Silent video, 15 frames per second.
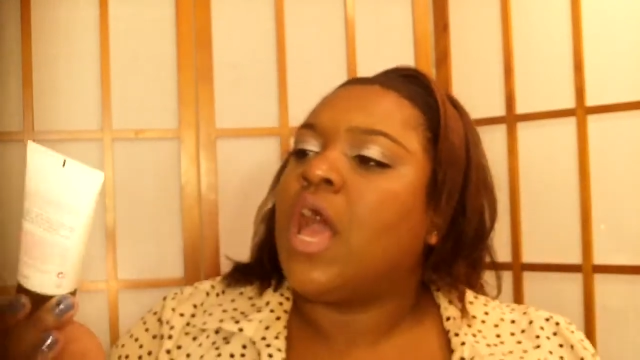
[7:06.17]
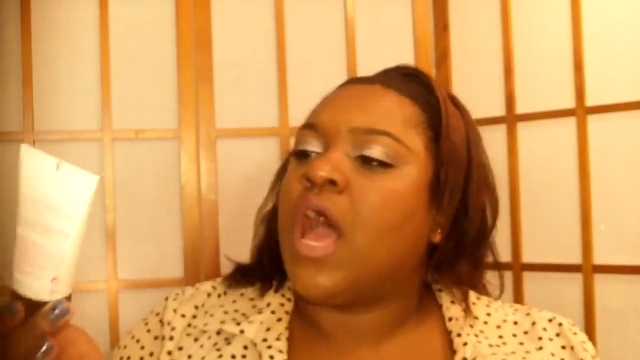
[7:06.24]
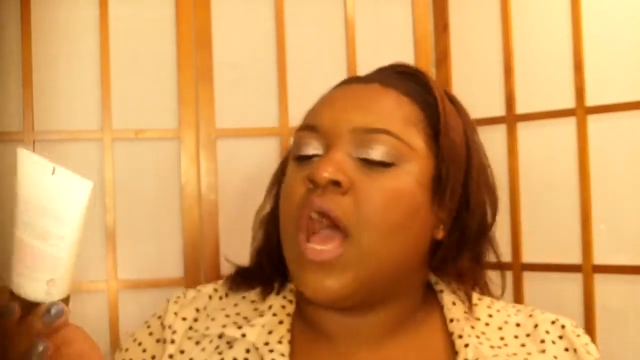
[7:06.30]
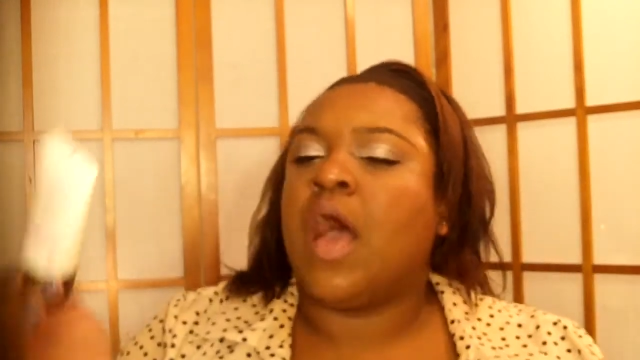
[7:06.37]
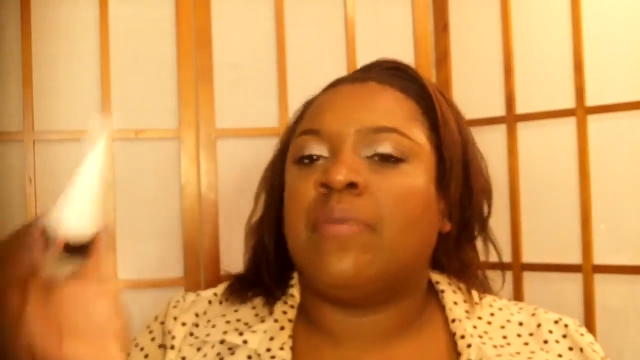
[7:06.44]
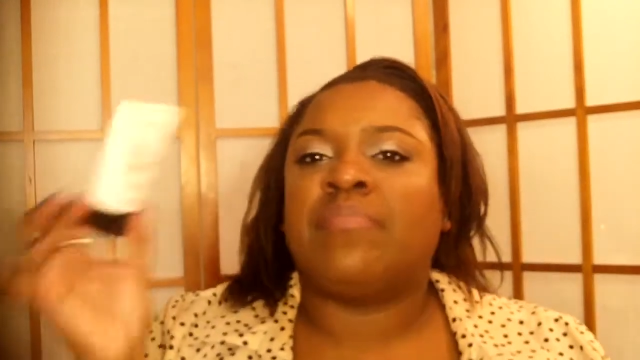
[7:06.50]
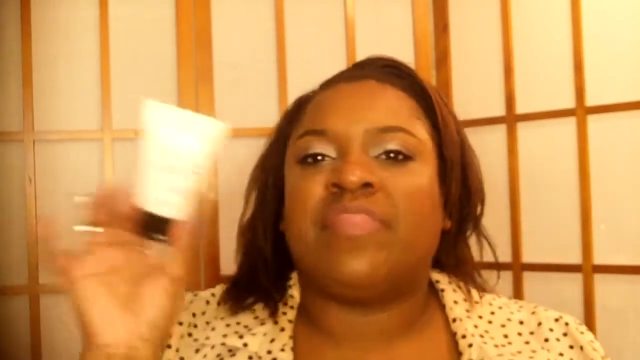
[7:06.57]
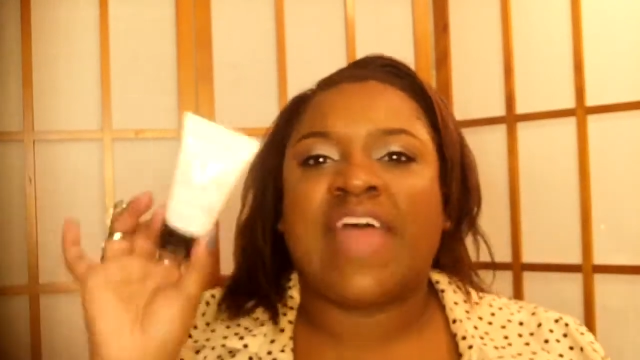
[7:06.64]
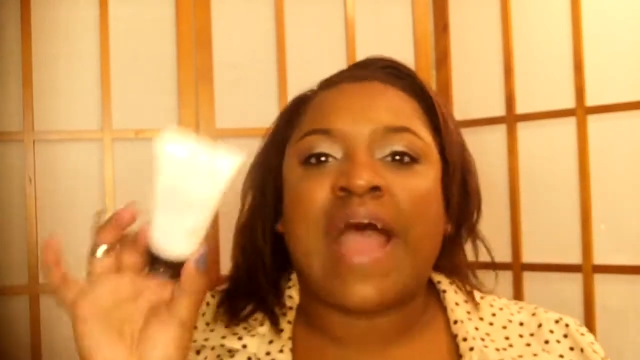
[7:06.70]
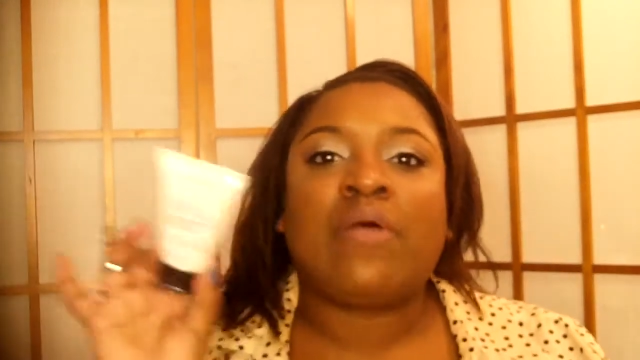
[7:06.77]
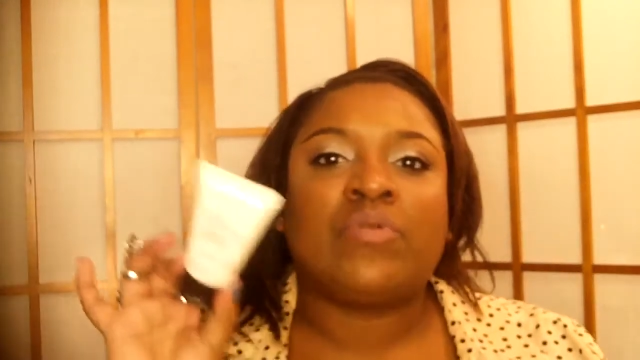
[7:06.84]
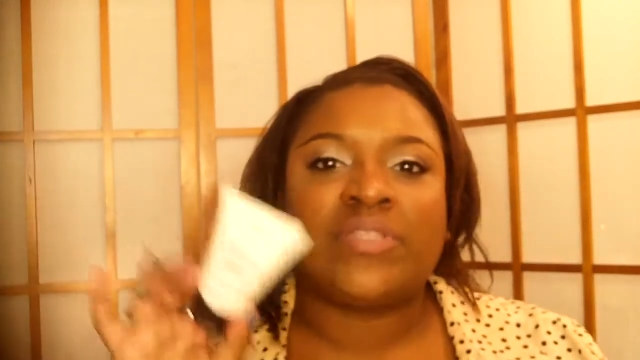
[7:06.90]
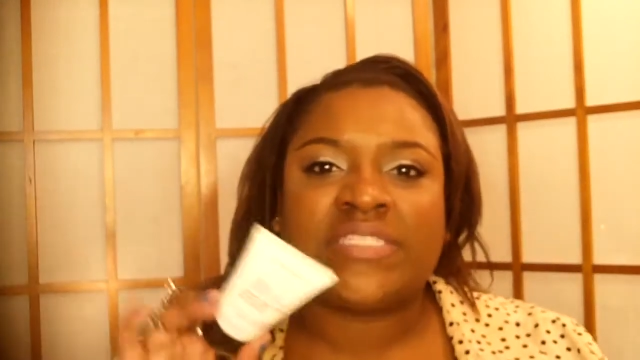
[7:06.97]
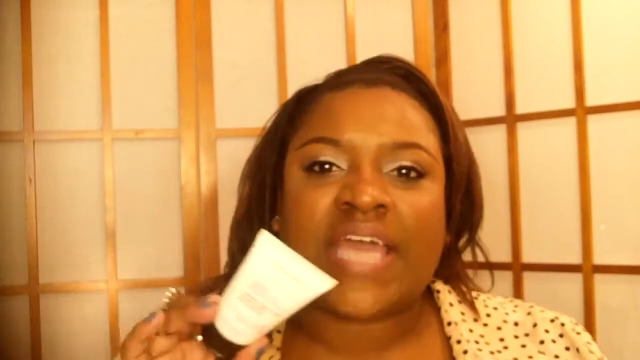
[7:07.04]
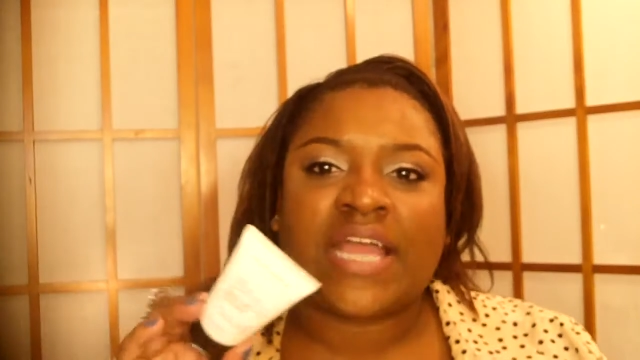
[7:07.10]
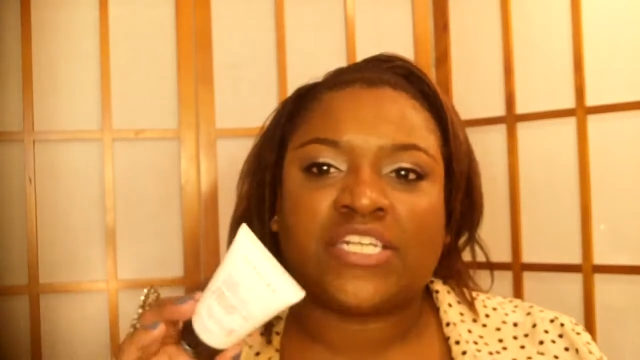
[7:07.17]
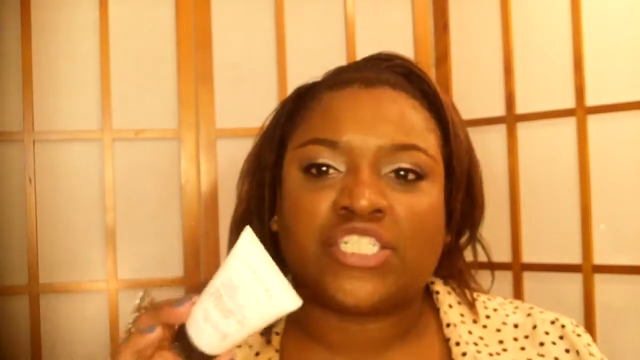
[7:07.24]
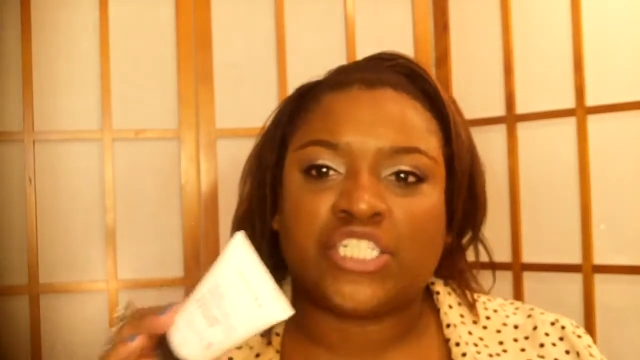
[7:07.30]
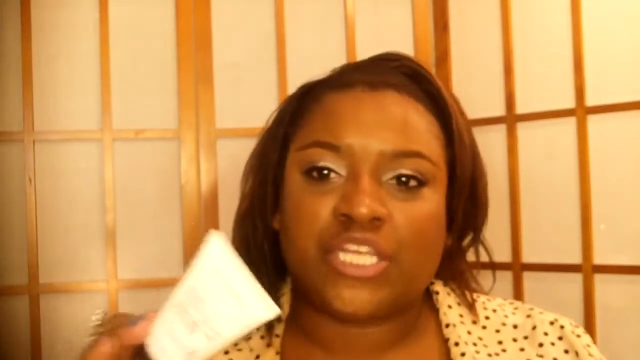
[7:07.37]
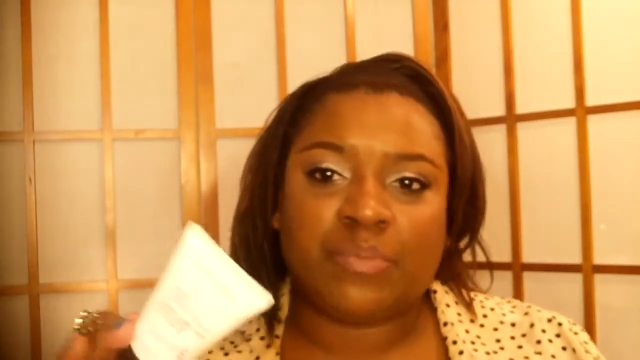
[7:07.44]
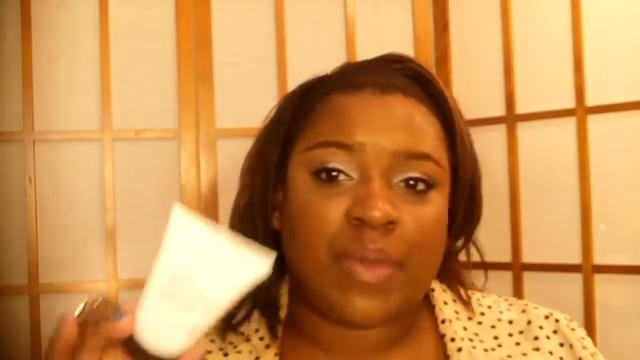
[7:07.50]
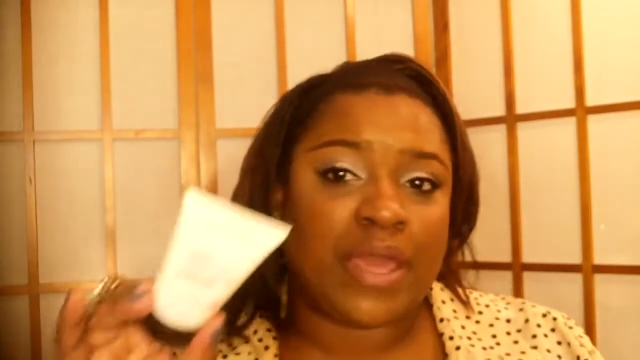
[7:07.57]
That one's
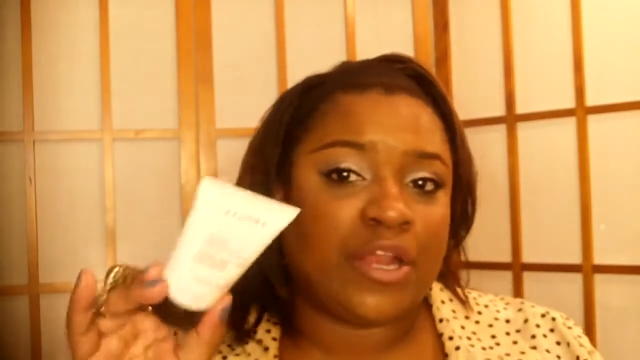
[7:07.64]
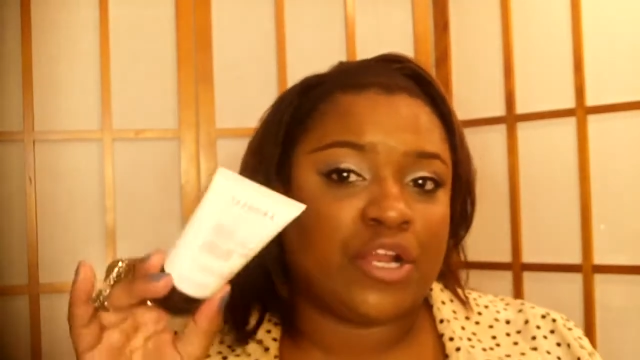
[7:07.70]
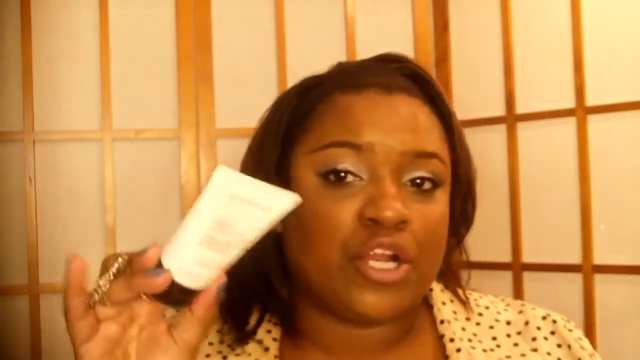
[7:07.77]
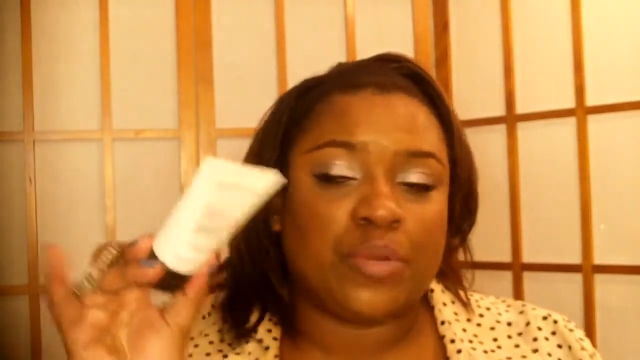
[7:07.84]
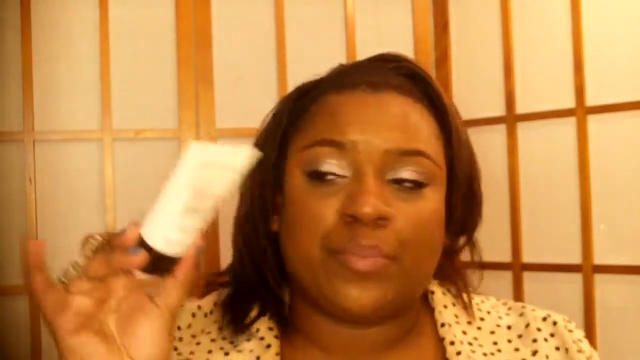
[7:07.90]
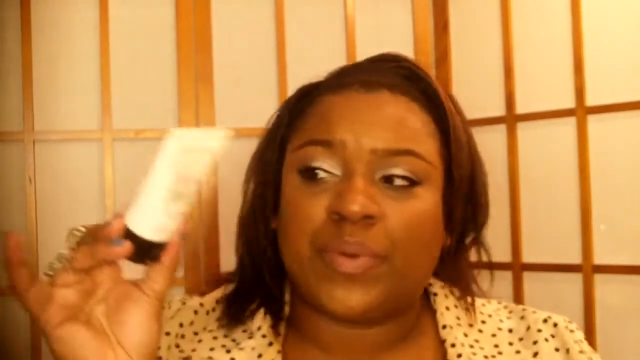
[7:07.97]
actually better,